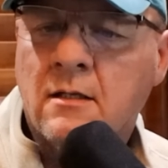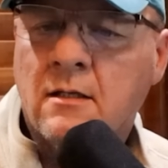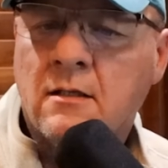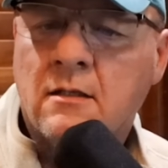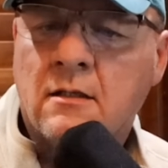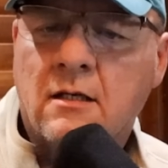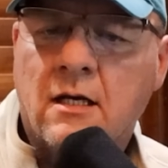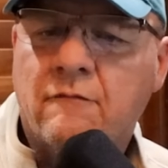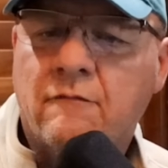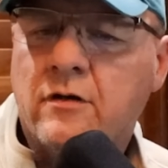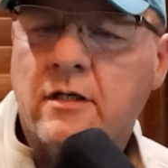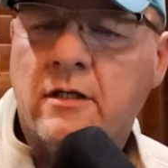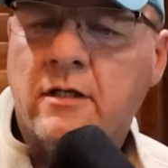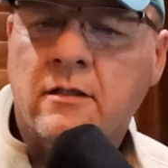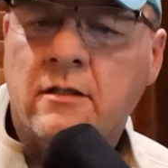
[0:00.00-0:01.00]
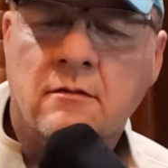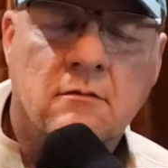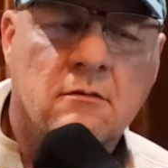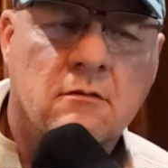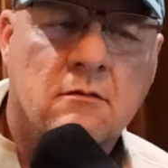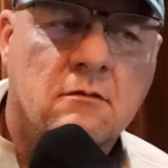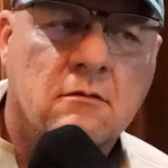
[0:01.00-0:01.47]
Every
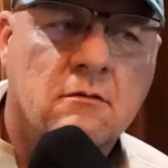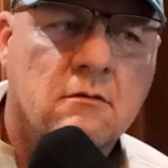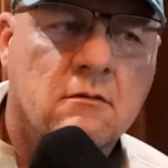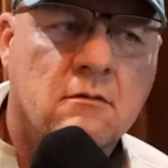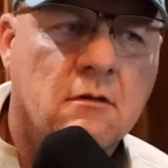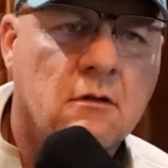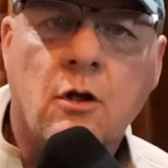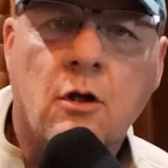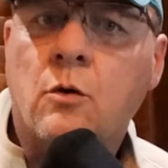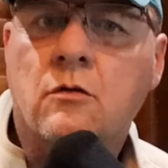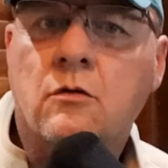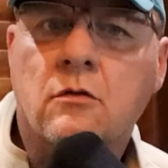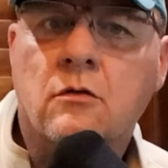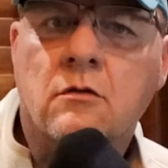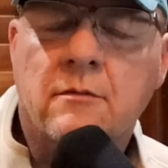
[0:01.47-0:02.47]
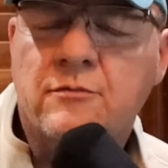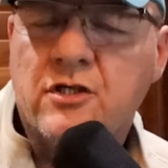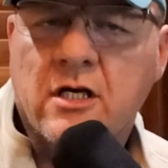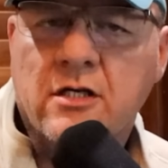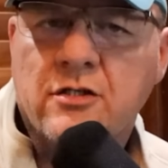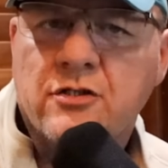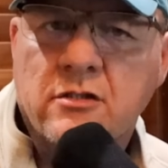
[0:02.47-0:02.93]
local
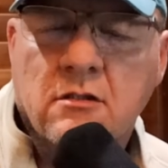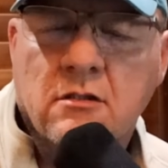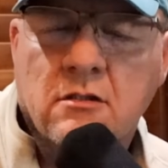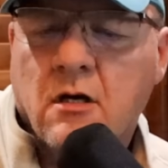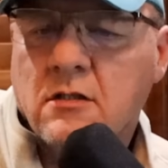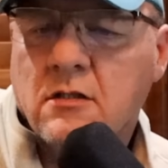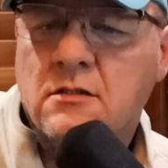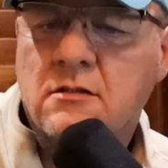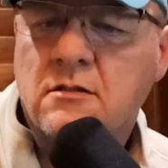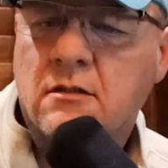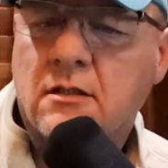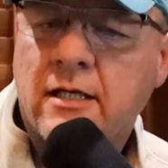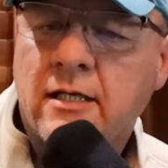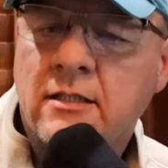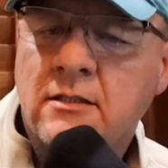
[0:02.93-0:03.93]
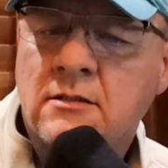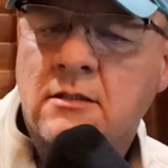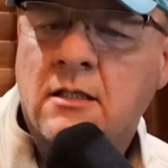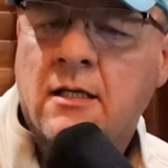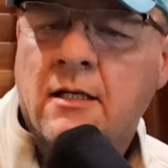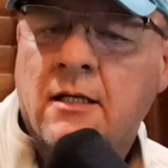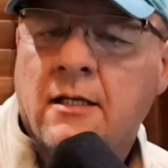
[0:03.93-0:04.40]
objection causes delays.
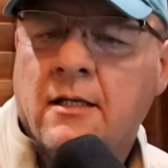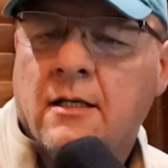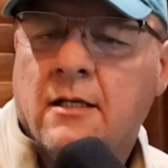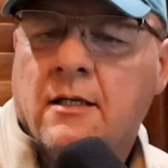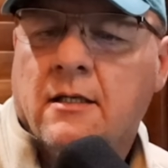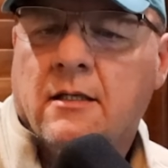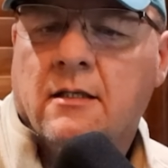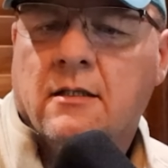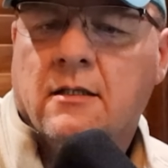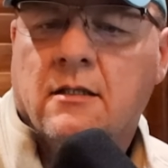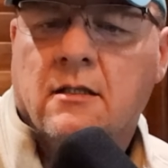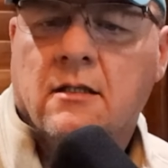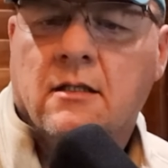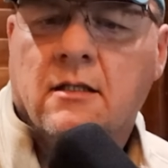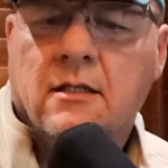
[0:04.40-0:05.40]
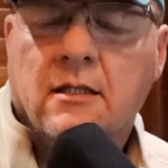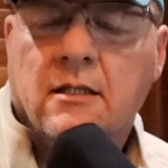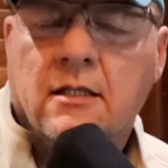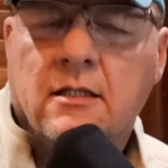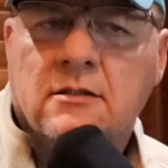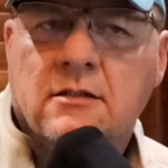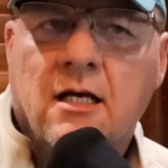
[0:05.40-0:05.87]

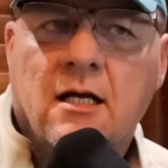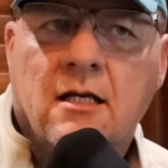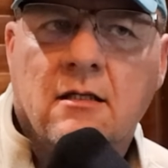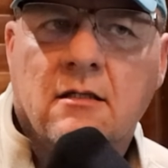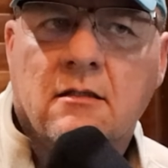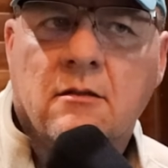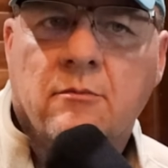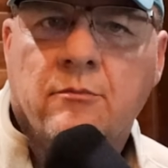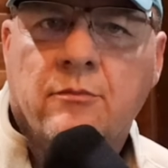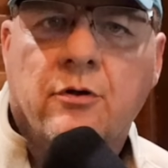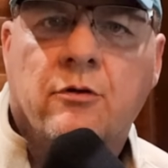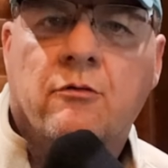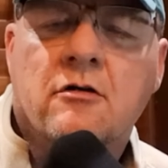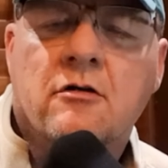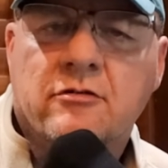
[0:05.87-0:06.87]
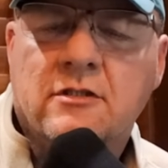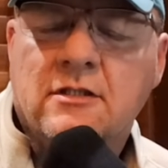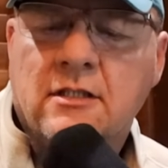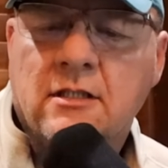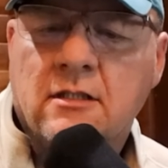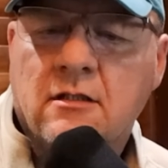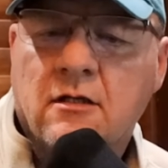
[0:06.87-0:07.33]
It's not
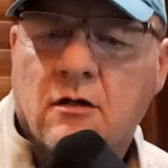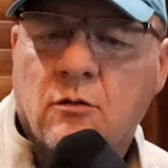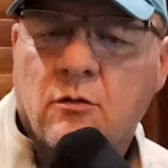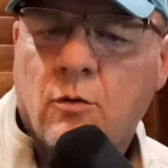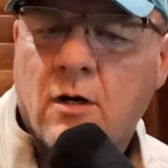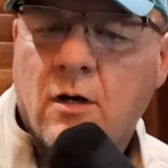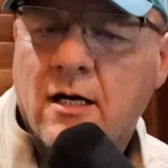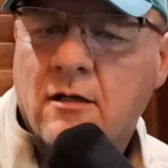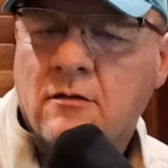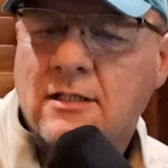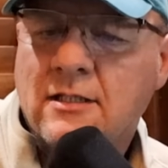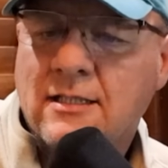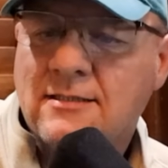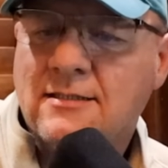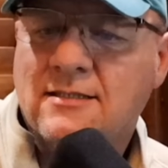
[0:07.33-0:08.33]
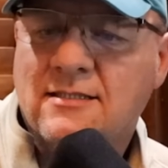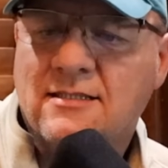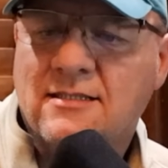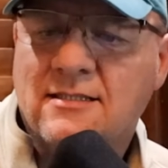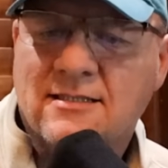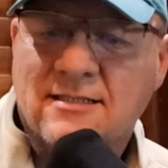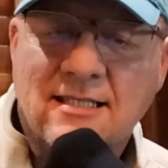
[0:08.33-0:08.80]
bureaucracy gone wild. It's
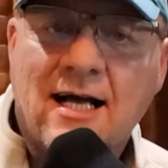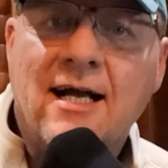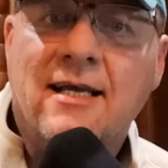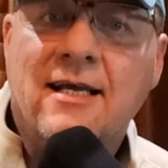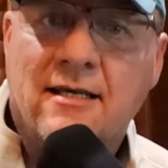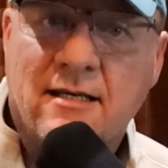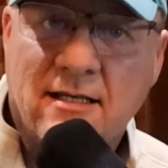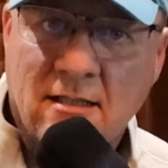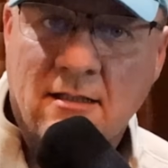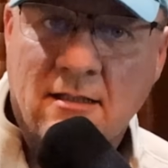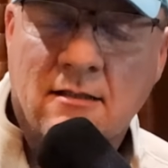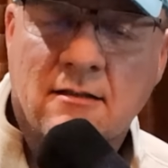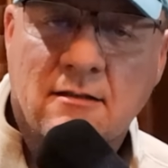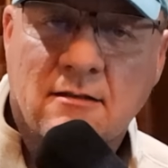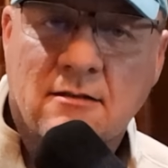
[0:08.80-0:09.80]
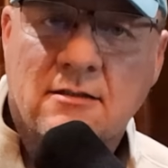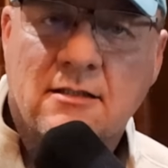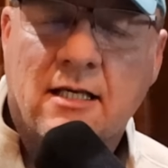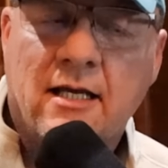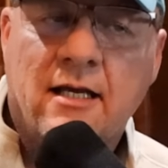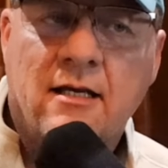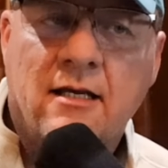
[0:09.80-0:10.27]
society
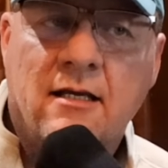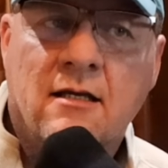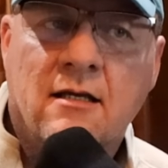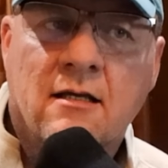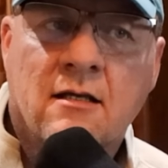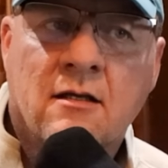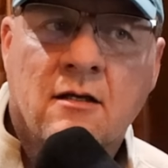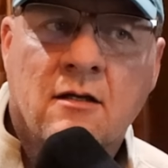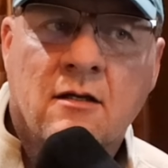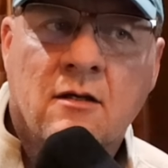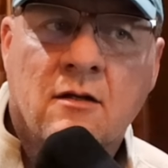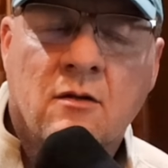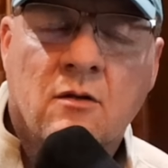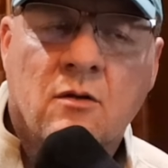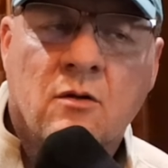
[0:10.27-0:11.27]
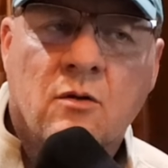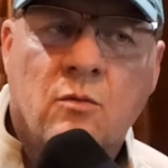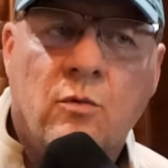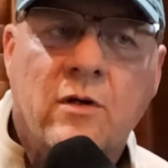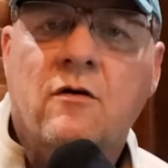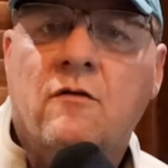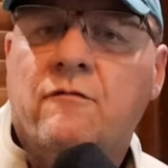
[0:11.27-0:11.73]
saying, we
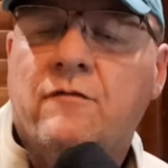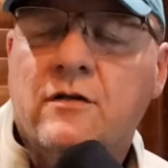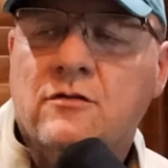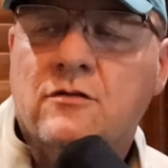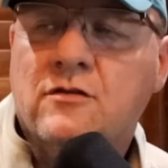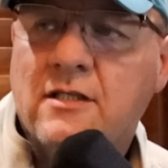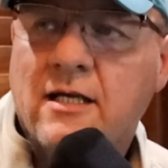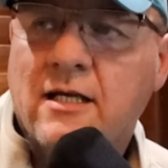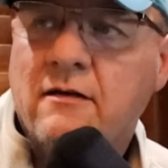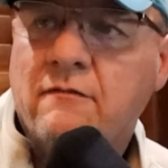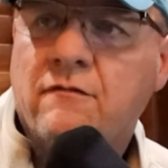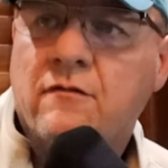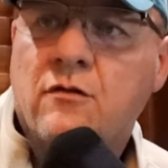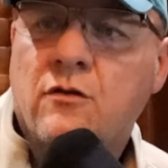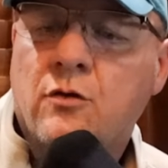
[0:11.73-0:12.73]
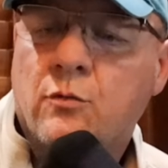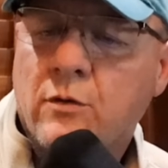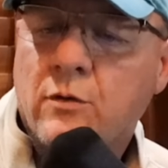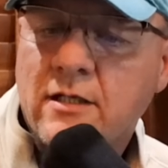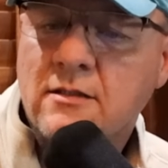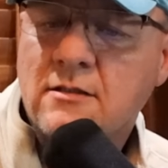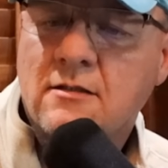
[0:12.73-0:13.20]
don't feel safe. The
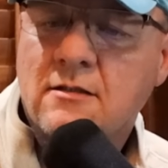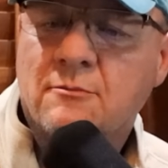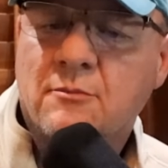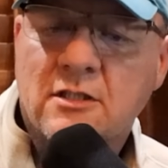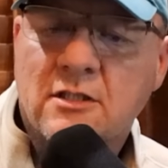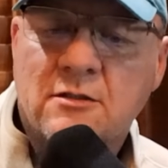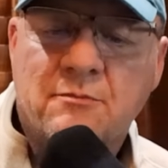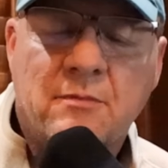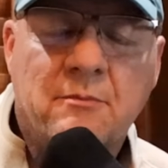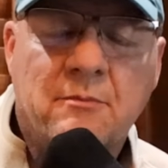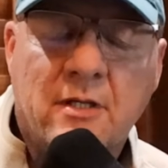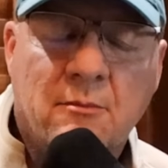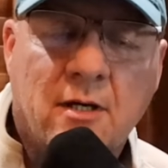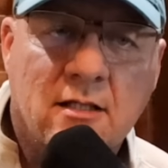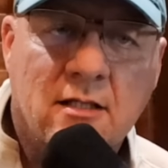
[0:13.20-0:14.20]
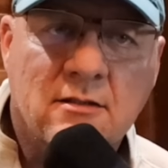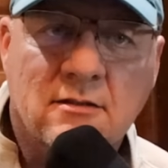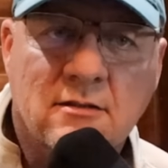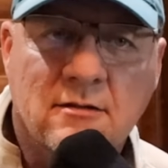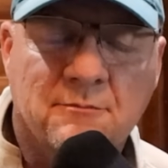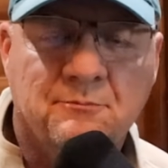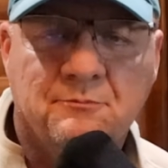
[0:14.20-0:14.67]
risk must be minimized.
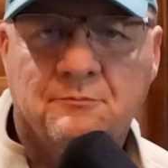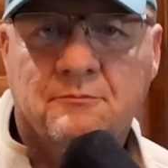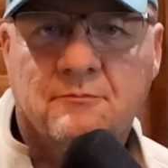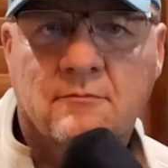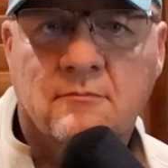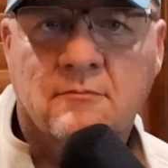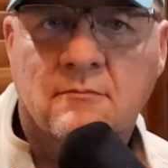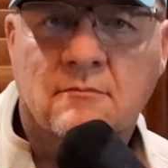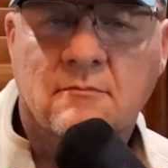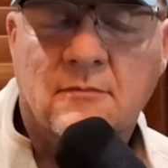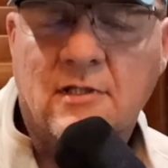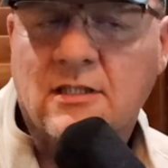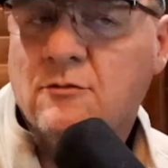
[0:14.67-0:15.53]
That's what it